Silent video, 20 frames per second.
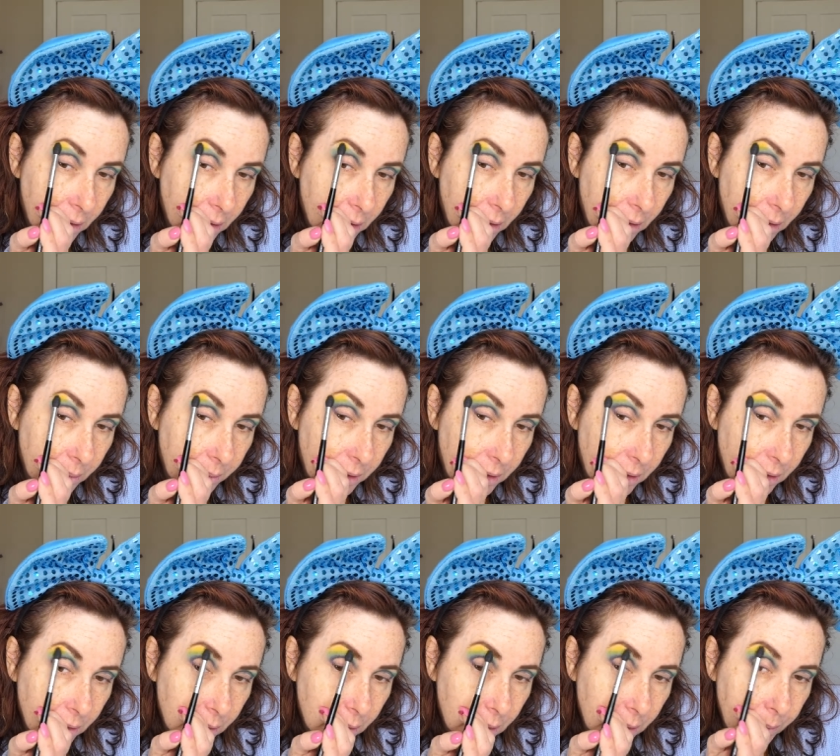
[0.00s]
And I'm going to go
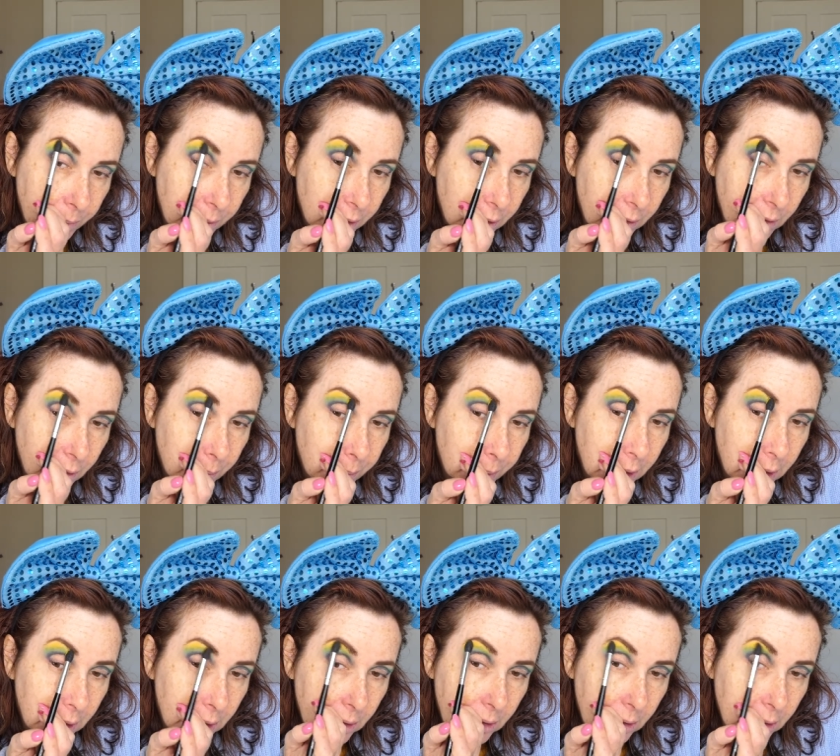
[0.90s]
up
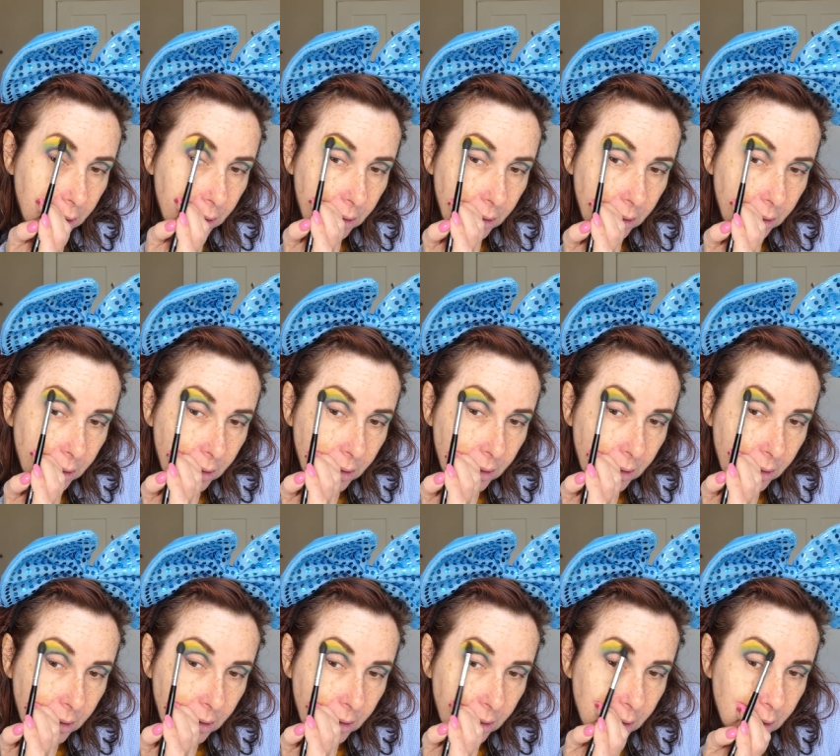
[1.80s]
here.
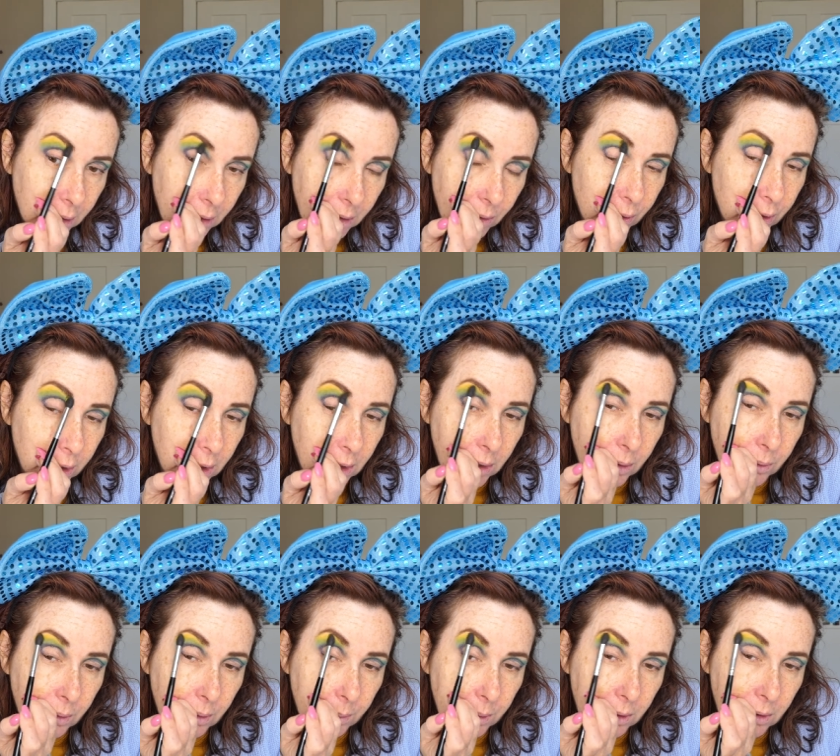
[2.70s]
You already know
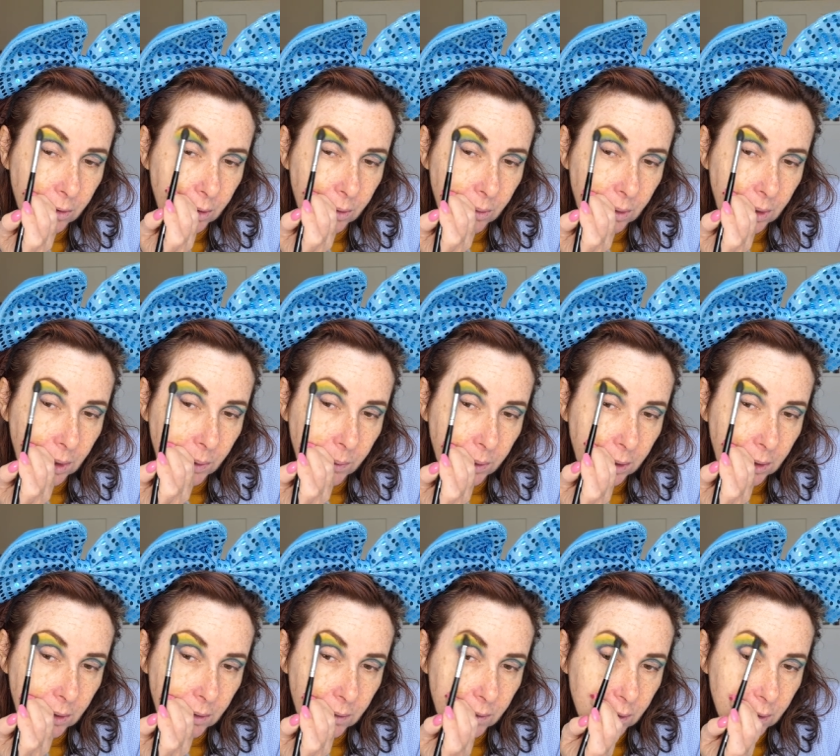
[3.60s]
what I'm going to do anyway
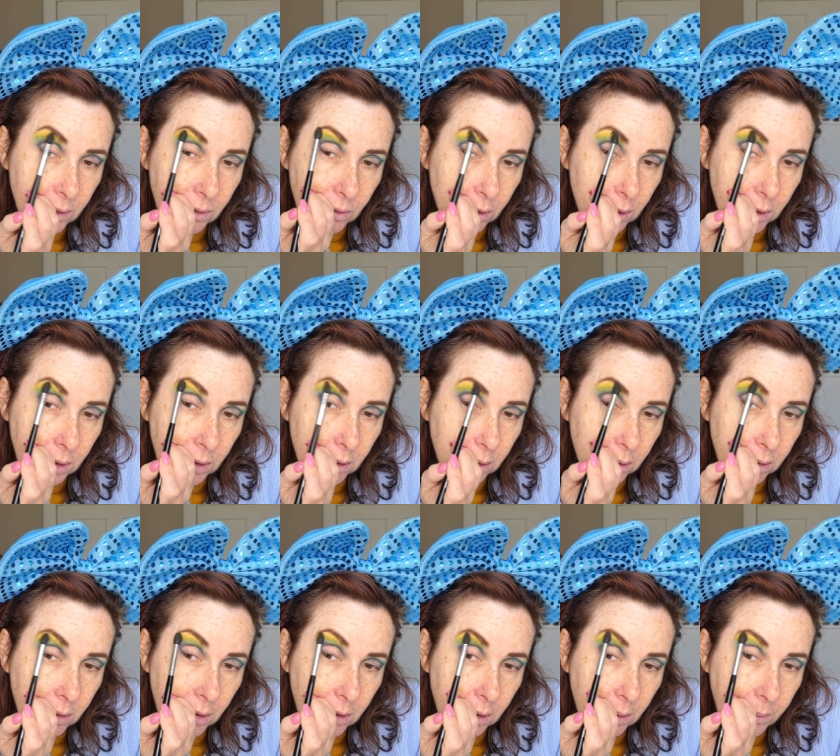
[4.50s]
because you saw it
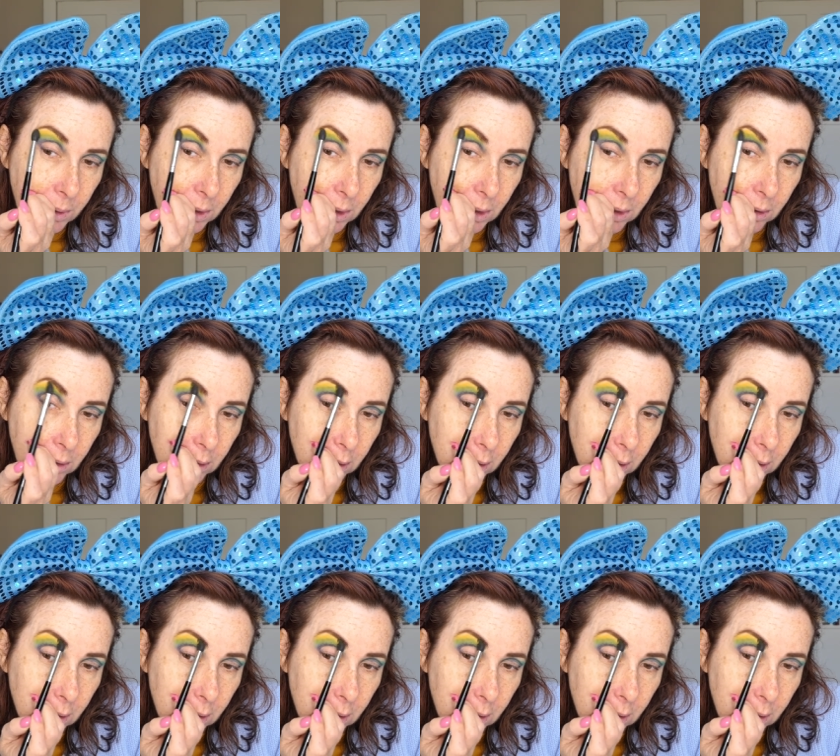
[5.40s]
at the beginning.